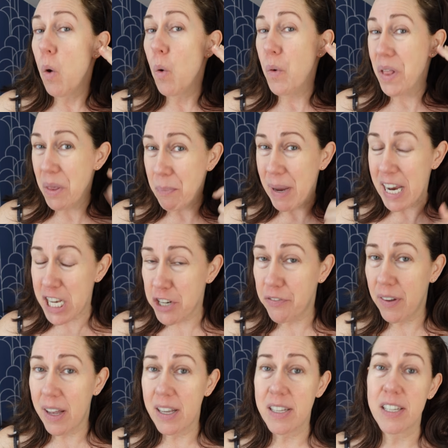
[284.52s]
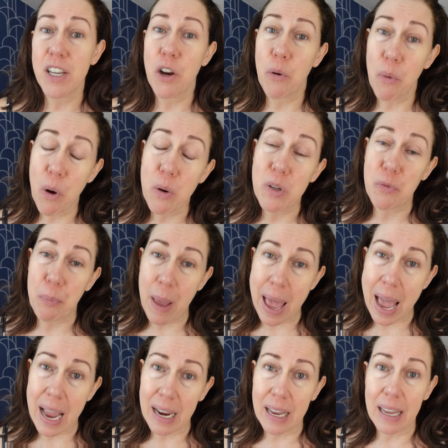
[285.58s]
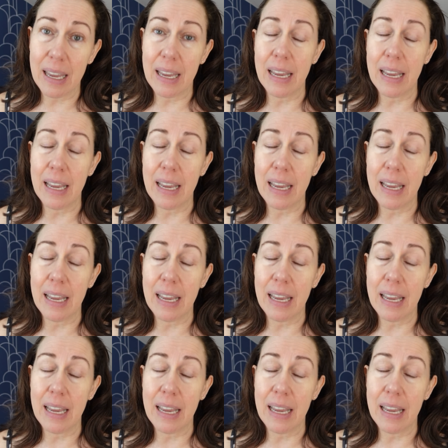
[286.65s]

When the peach fuzz grows back,